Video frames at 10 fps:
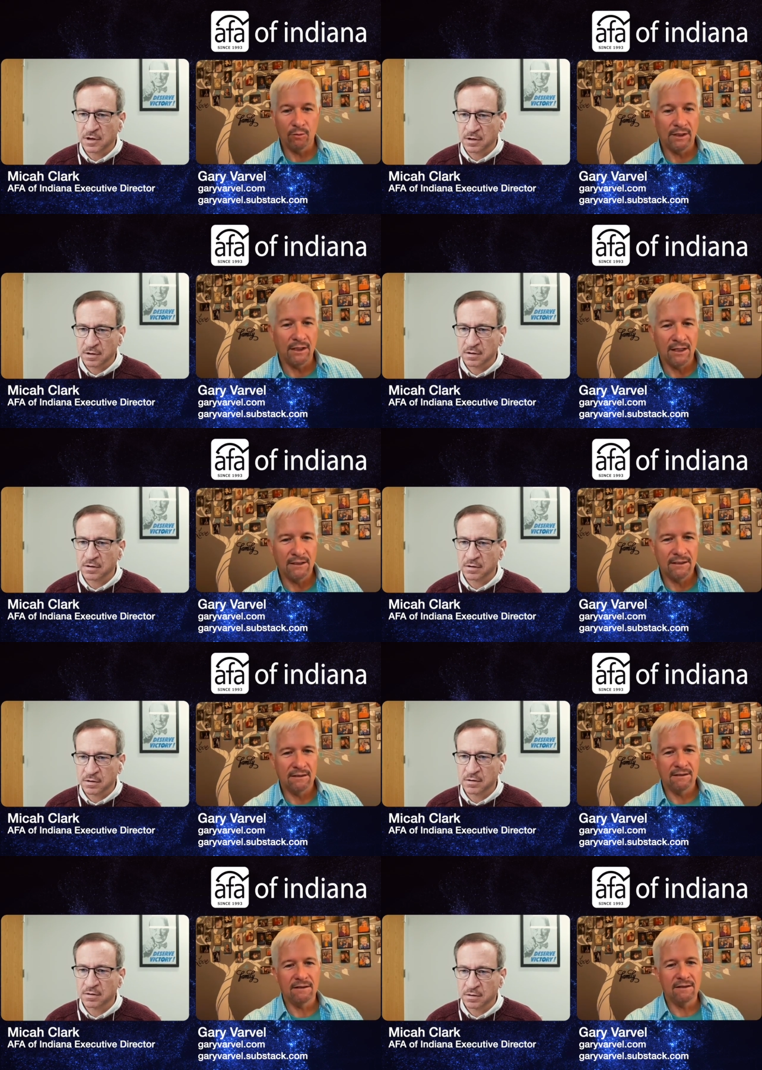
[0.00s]
Speaker 1: what we'd like you
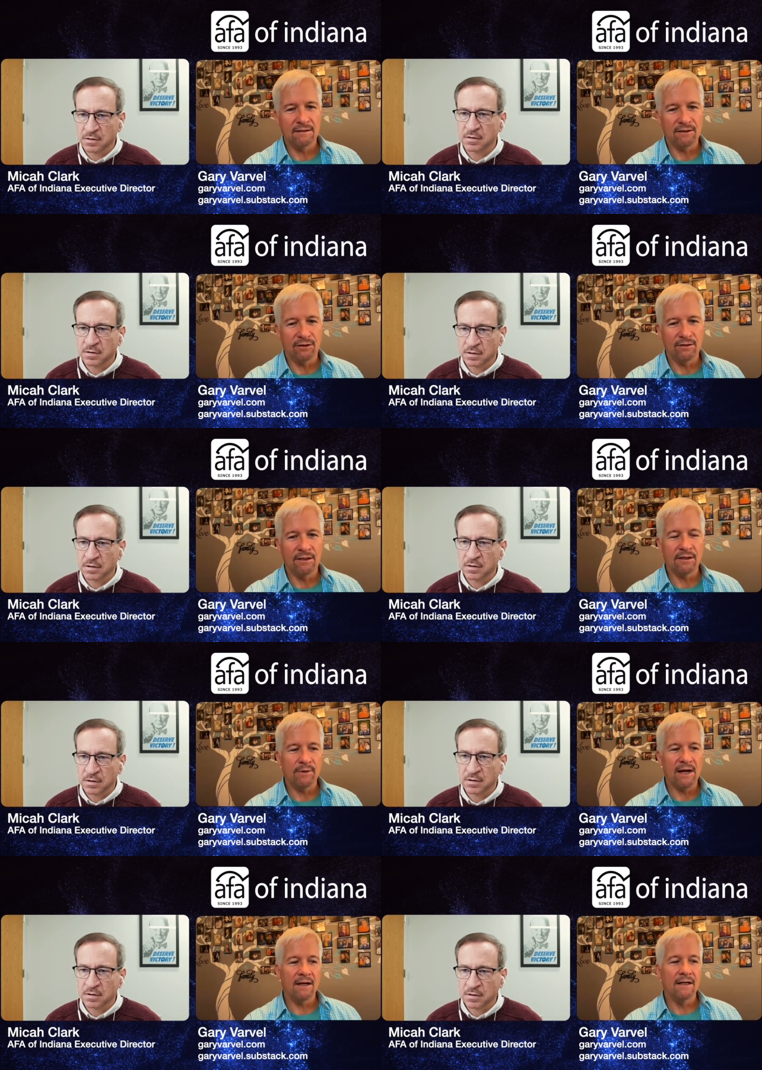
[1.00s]
to, you know, think
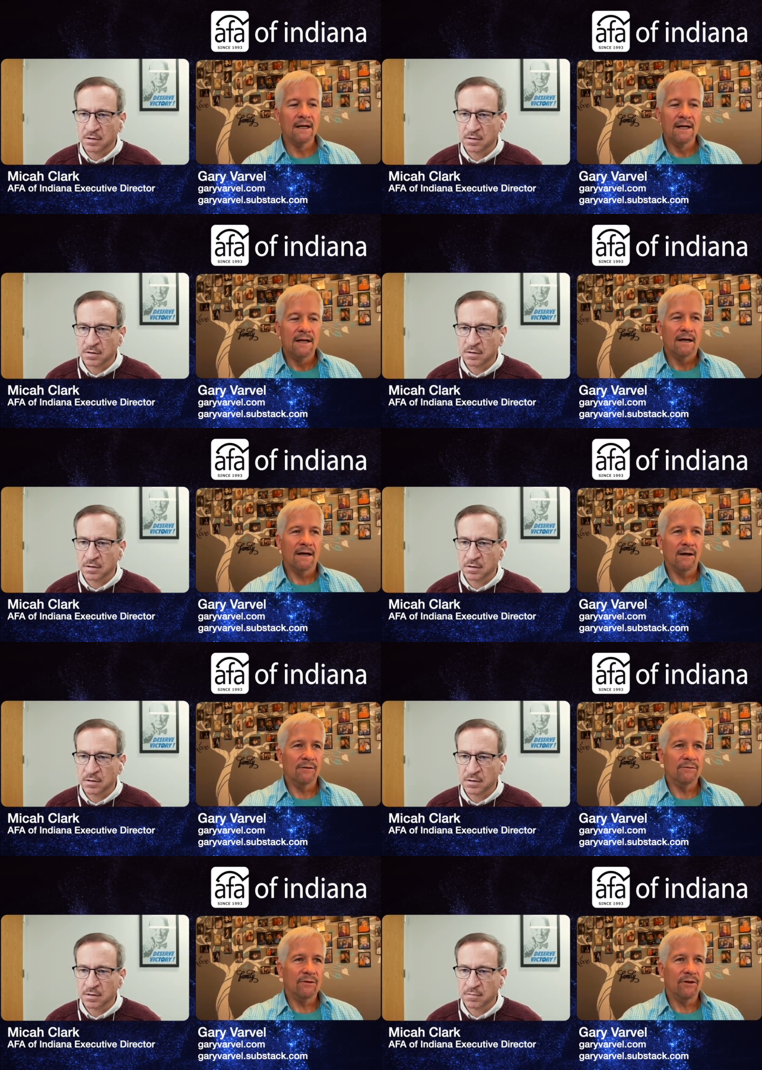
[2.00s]
about.
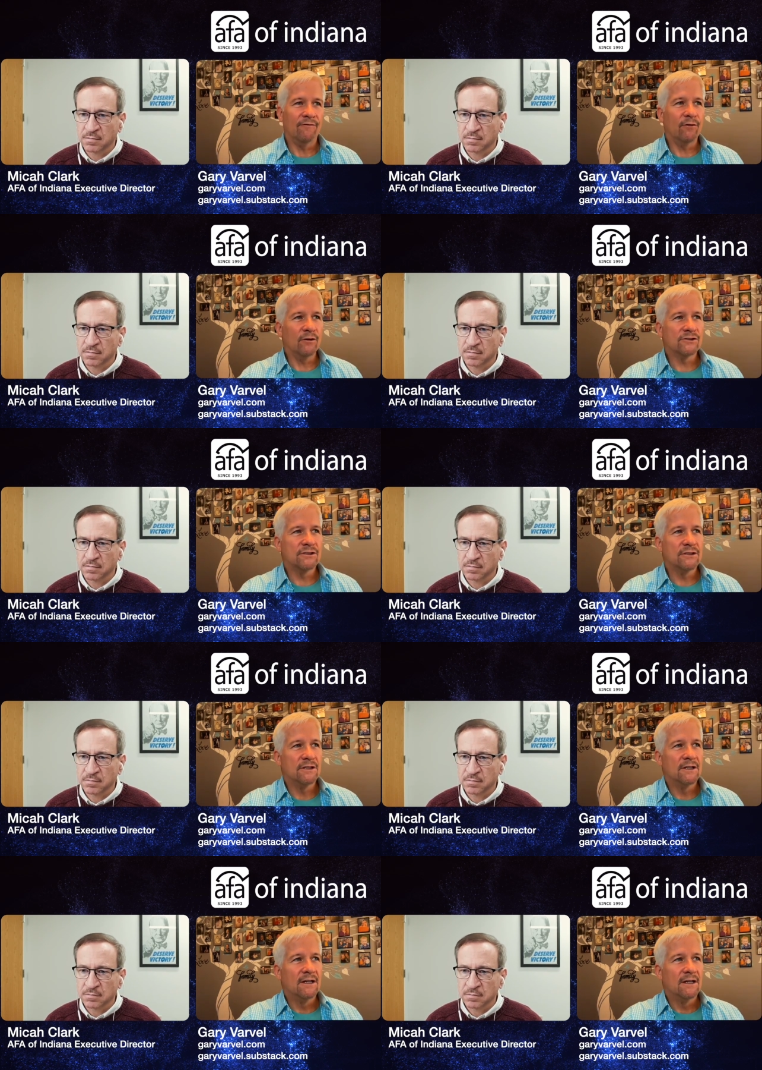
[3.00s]
Uh, the first
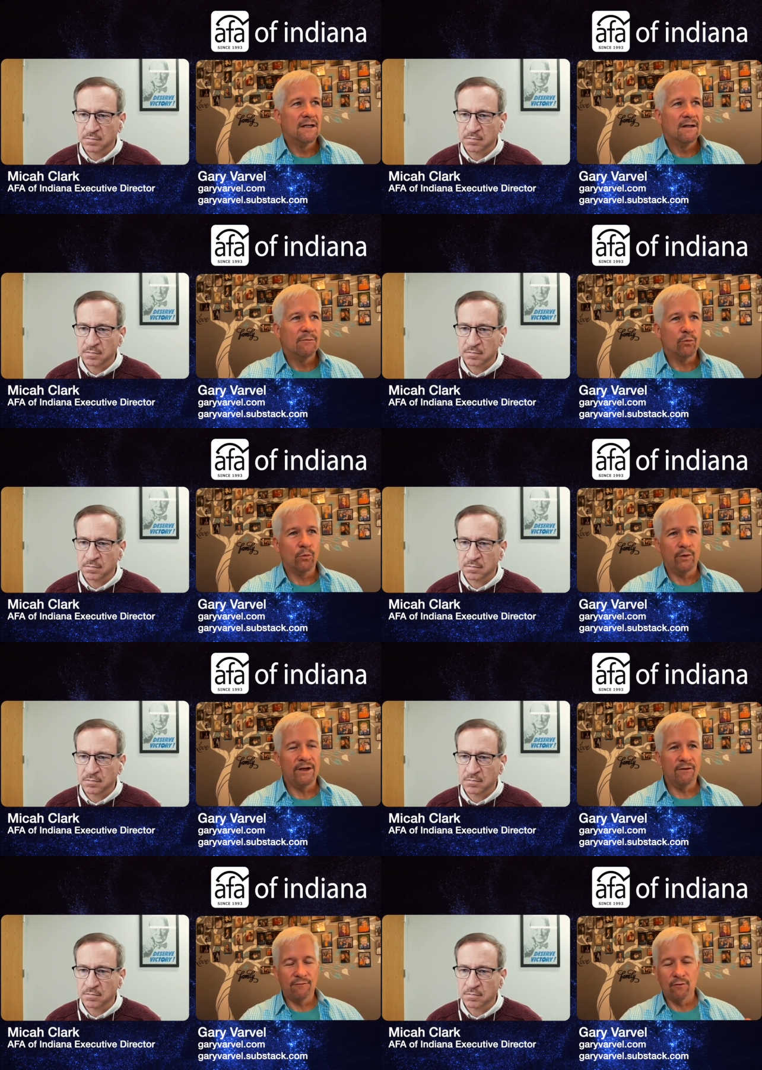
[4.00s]

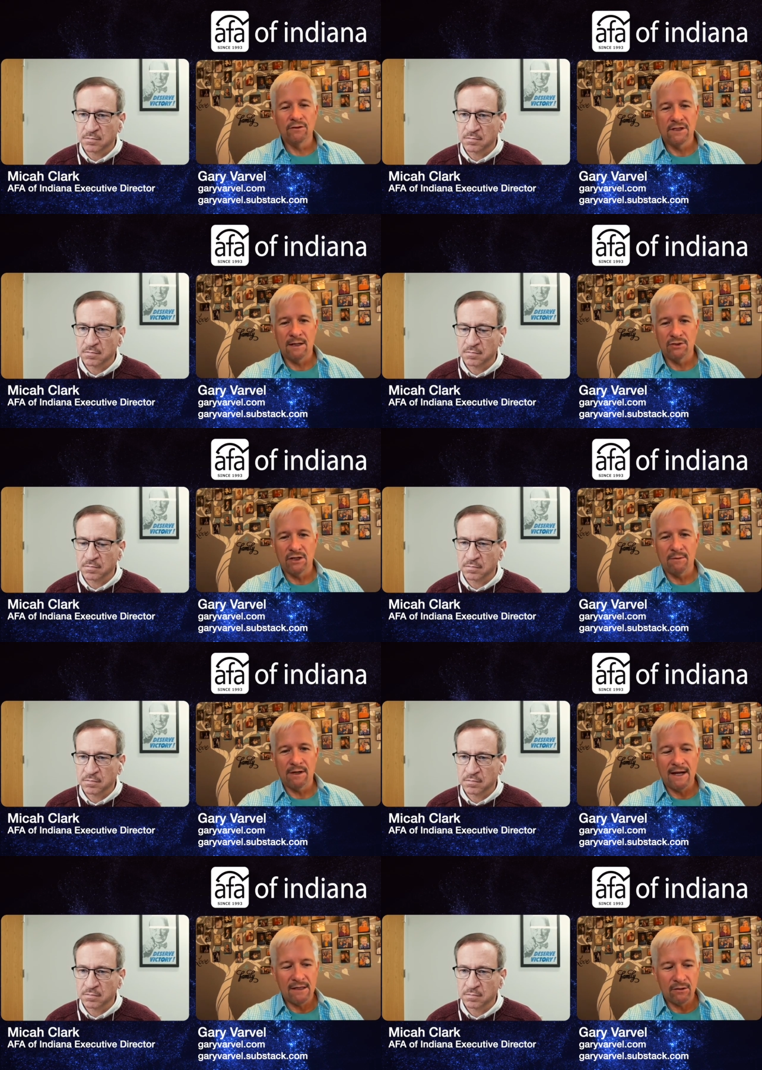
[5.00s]
real full time job I
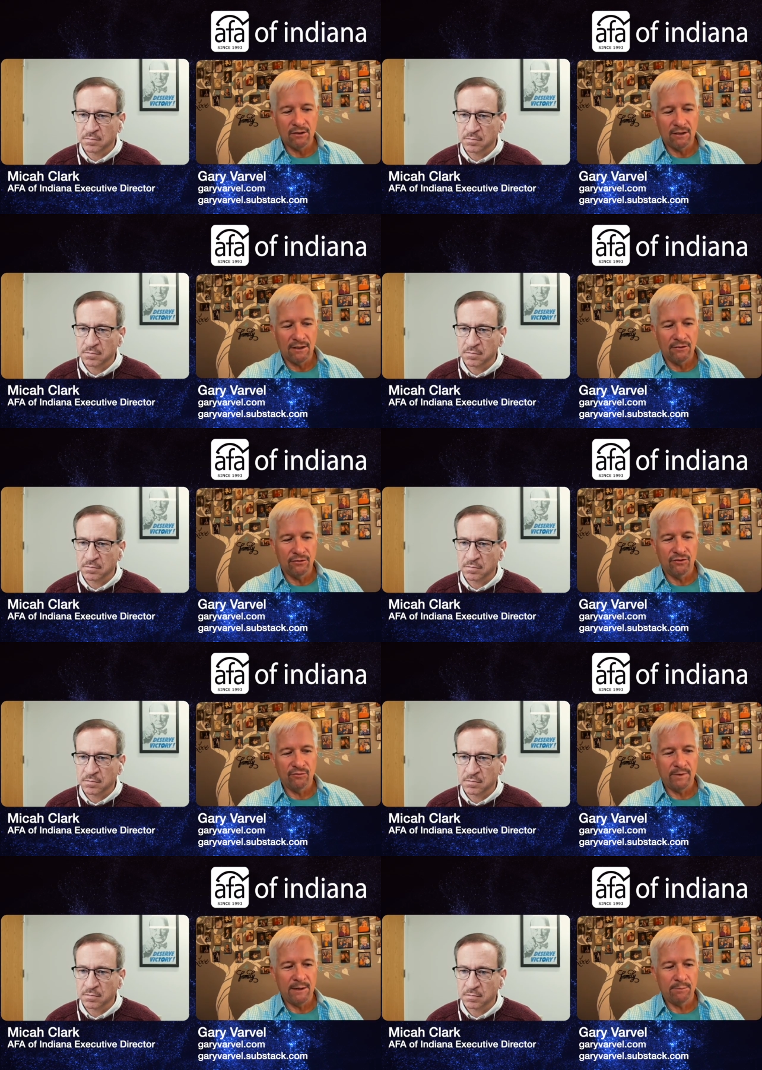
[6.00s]
had at a, at a,
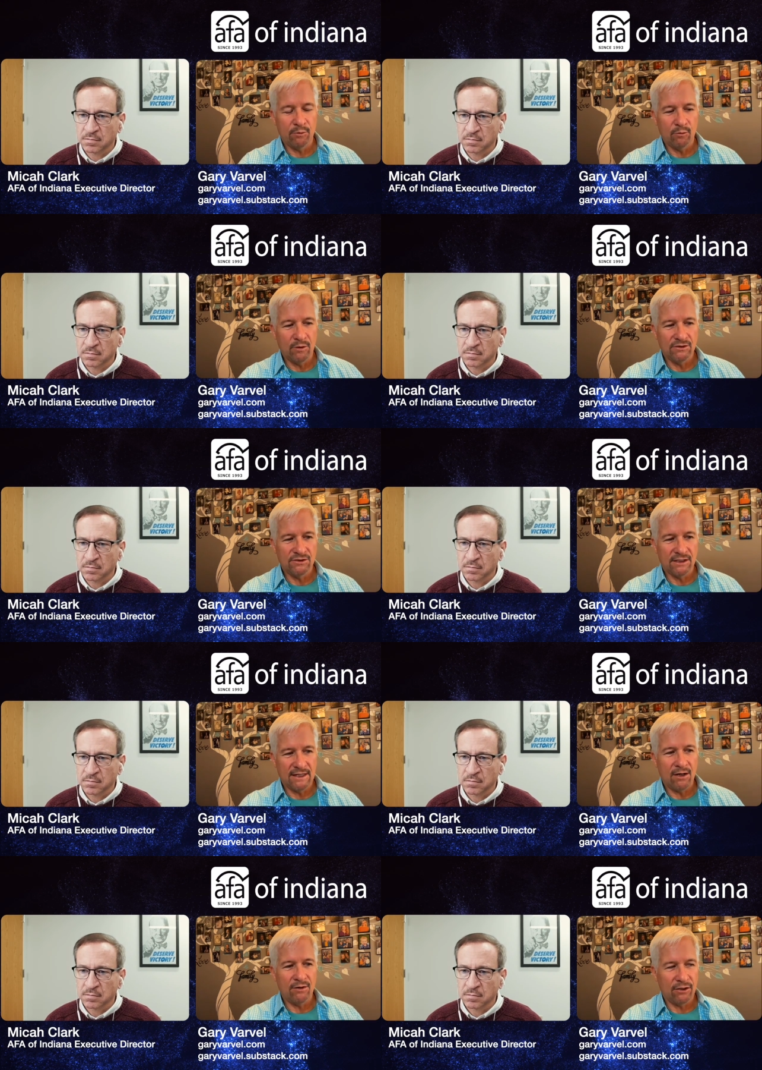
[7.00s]
newspaper was the
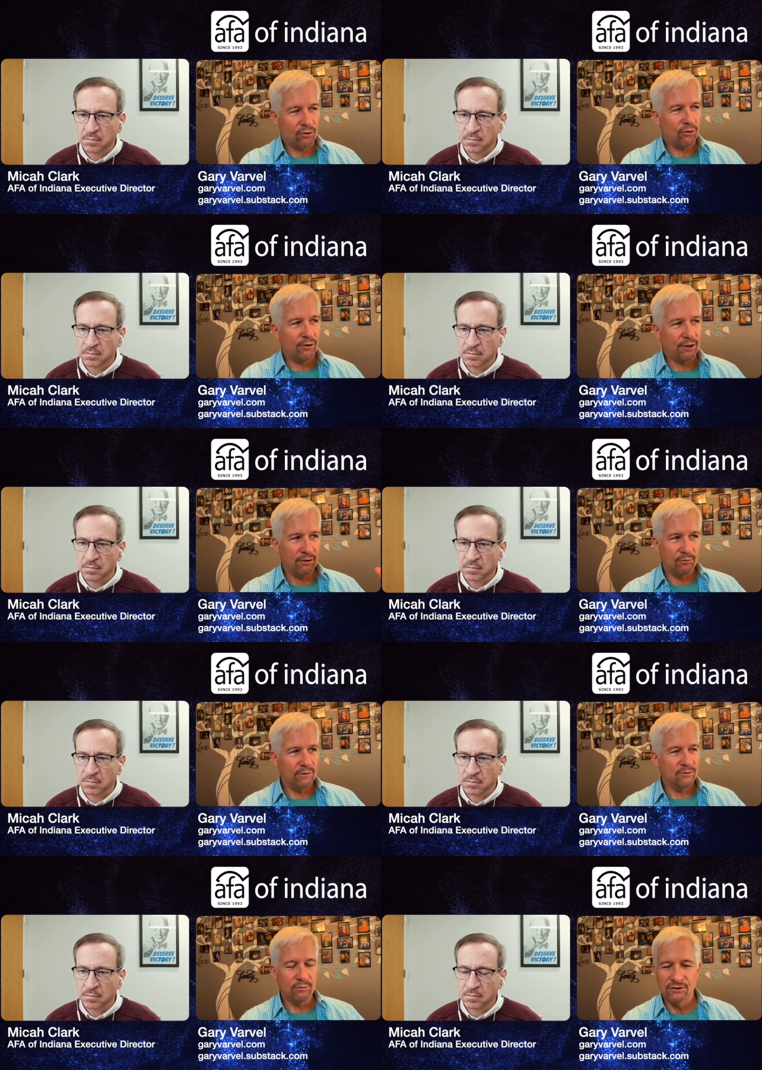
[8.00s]
County Courier,
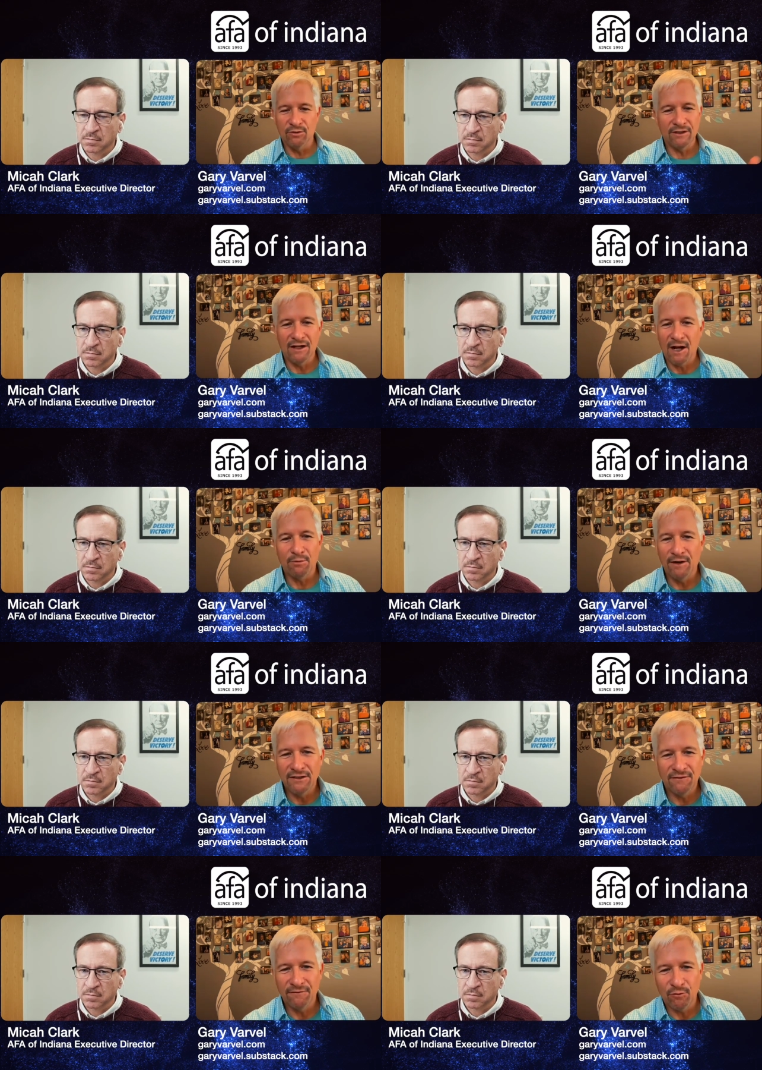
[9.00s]
which was only in
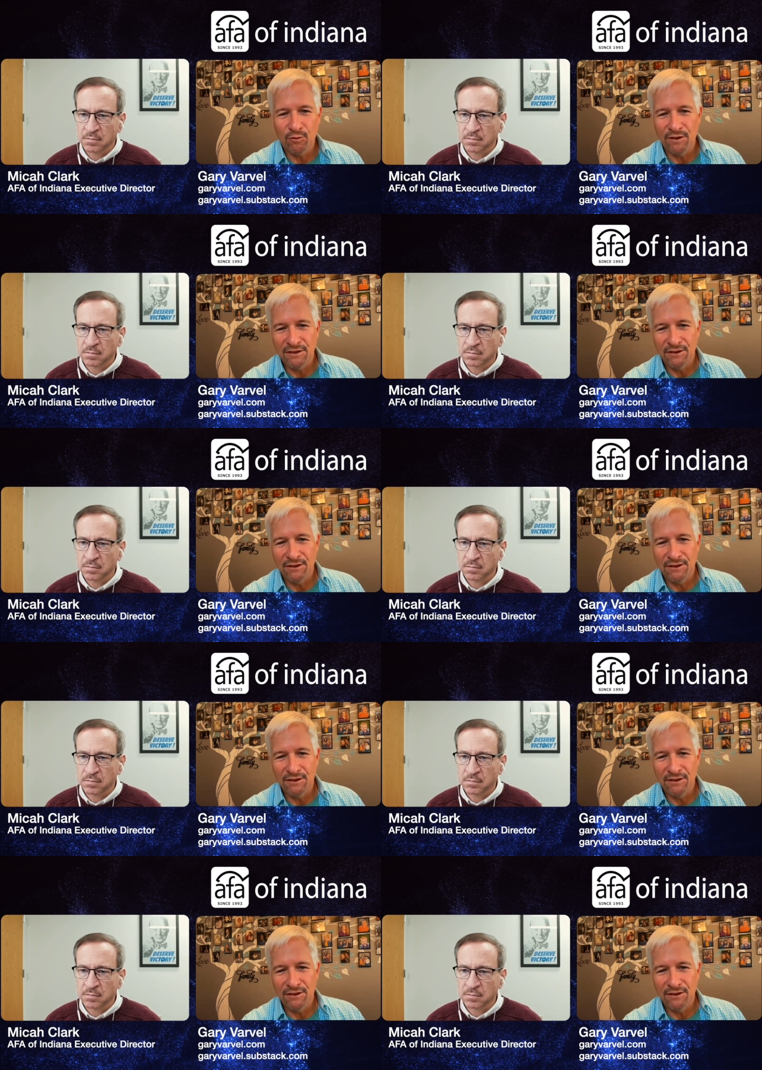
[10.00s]
operation for one